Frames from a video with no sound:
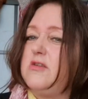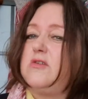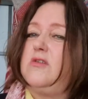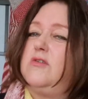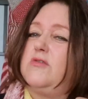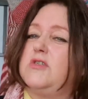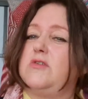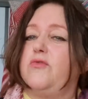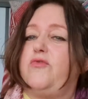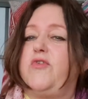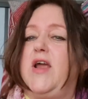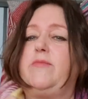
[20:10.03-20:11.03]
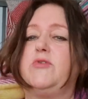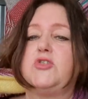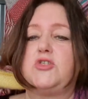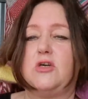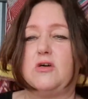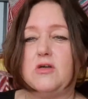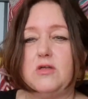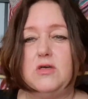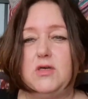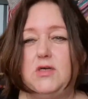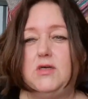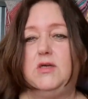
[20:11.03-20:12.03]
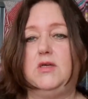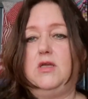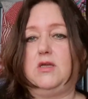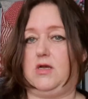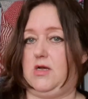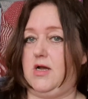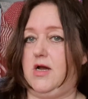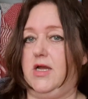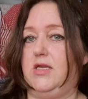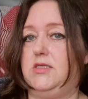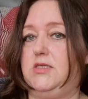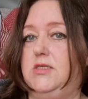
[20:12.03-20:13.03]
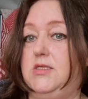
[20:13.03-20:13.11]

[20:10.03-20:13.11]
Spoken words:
the crystal fragment shawl. I